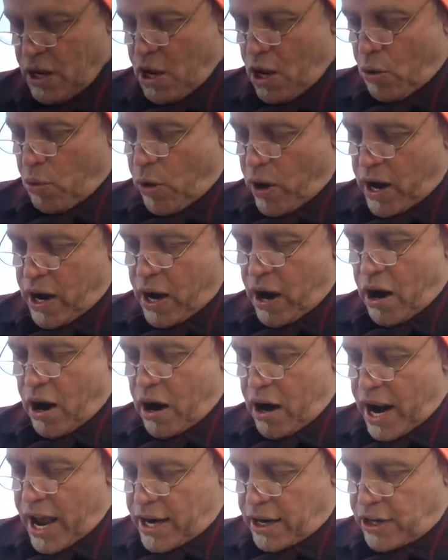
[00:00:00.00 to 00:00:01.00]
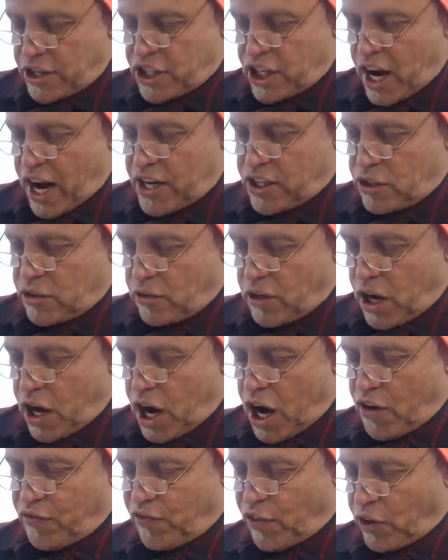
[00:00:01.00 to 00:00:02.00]
We are energized to
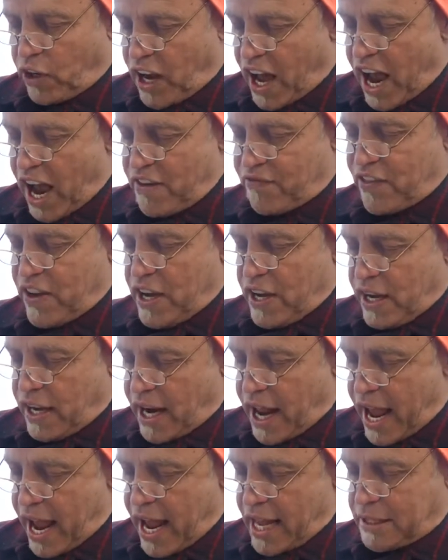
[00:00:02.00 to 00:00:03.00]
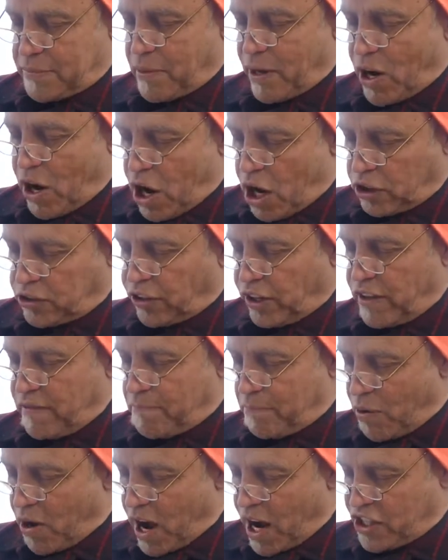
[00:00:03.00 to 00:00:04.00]
call for life enhancement, altering
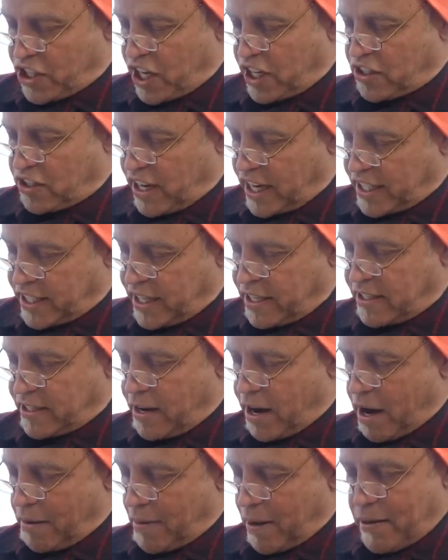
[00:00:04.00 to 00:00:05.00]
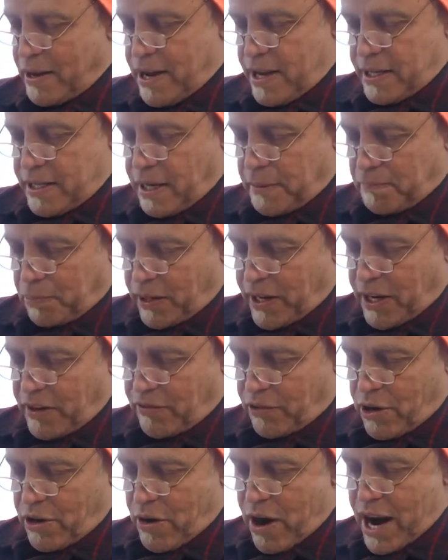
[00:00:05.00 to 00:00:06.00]
projects like disarmament, depleted
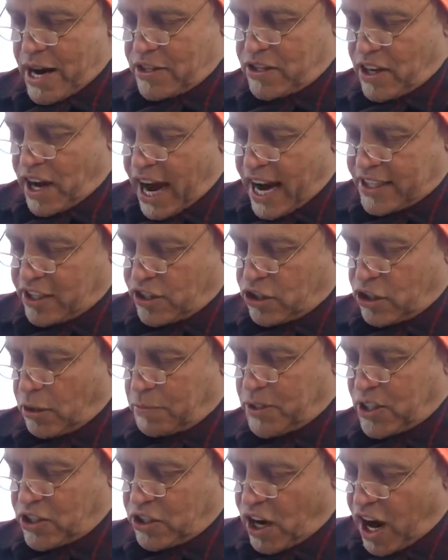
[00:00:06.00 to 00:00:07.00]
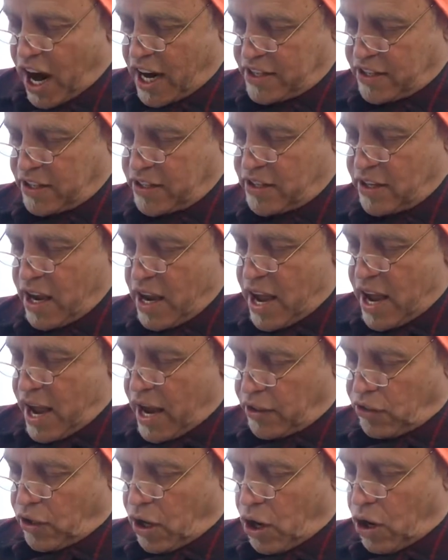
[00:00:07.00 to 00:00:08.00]
various isotopes and toxins,
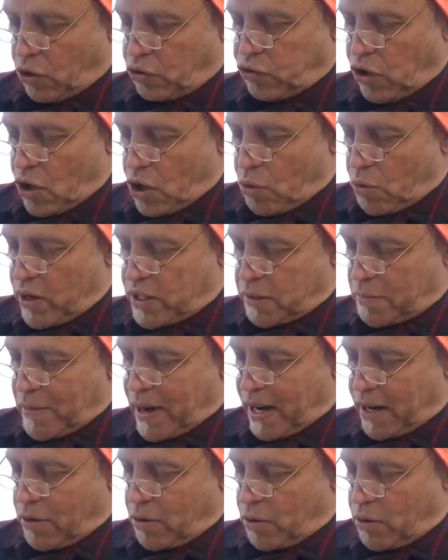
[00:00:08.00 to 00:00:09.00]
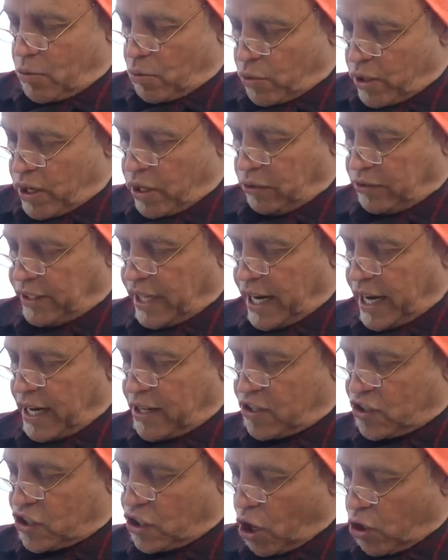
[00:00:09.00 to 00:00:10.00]
and those which meet real
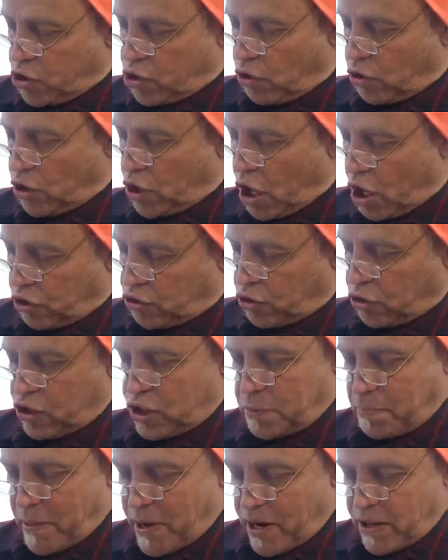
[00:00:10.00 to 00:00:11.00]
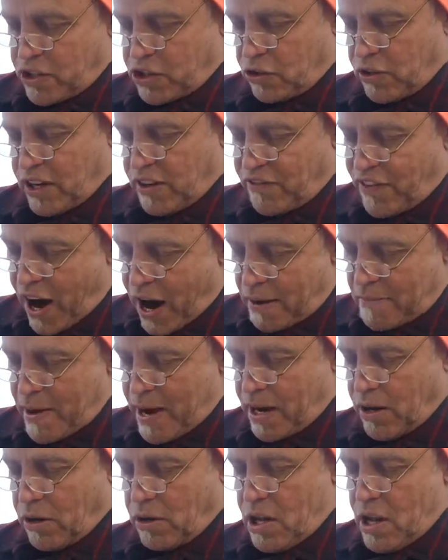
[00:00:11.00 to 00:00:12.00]
needs social, cultural, spiritual,
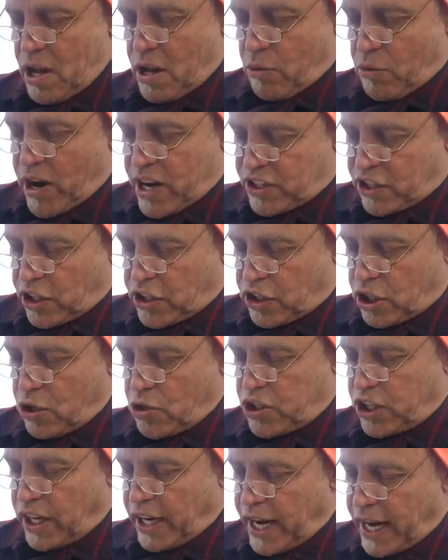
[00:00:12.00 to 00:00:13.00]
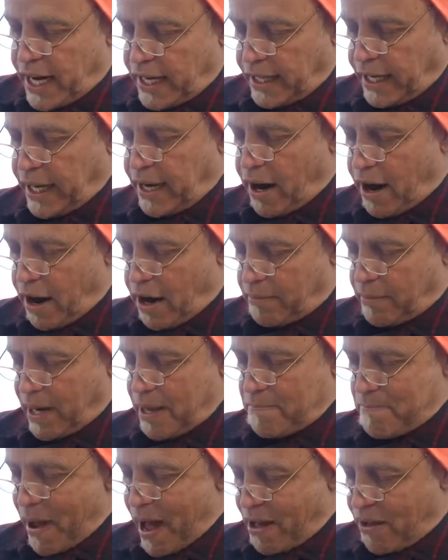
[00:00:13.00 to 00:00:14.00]
environmental, restitution, healing,
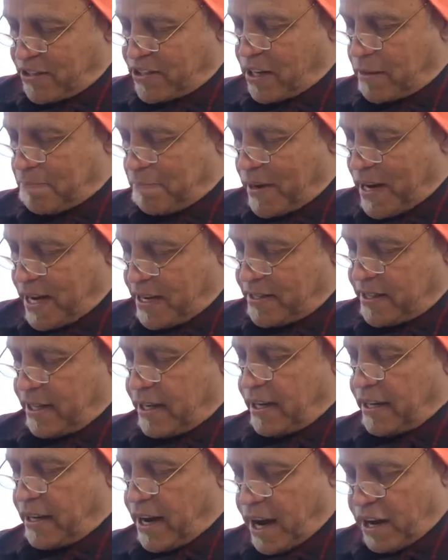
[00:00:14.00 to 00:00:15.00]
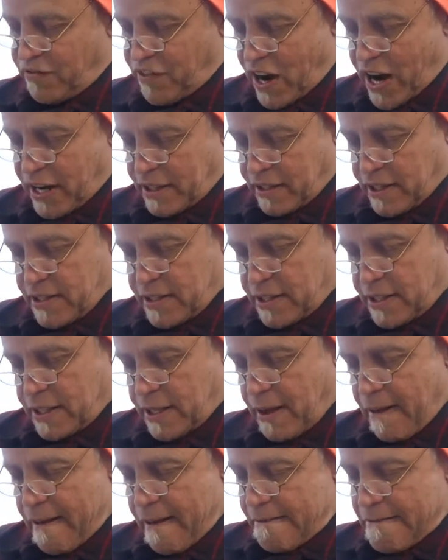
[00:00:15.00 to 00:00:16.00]
harmony, balance, and peace in nonviolence.
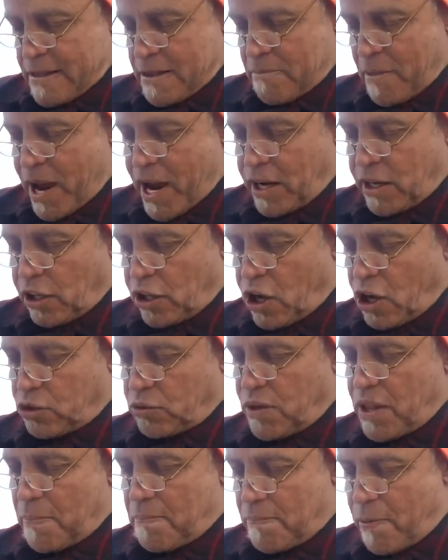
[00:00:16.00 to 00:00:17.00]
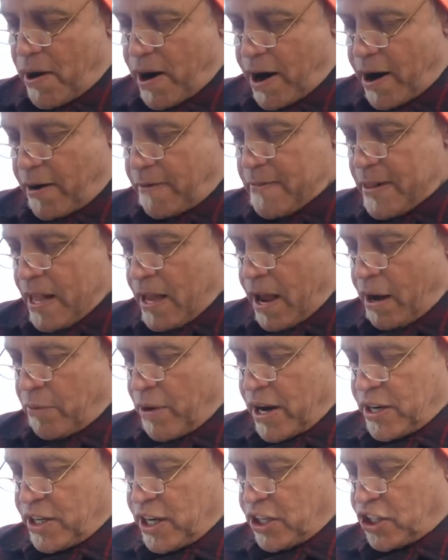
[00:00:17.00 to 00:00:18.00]
May I close with a prayer and
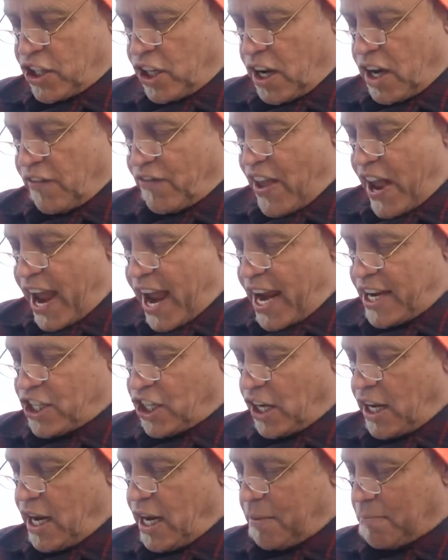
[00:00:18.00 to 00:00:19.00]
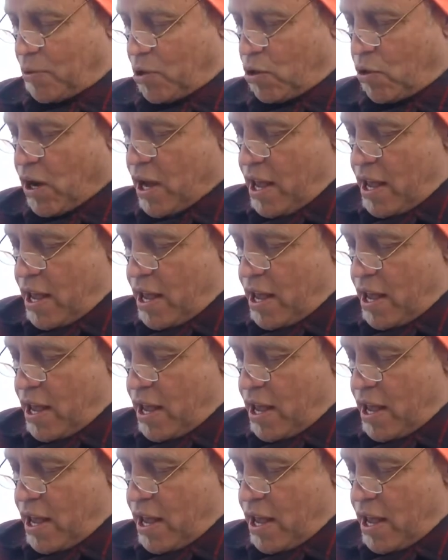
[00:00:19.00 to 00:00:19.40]
rendition of the ancient Hebrew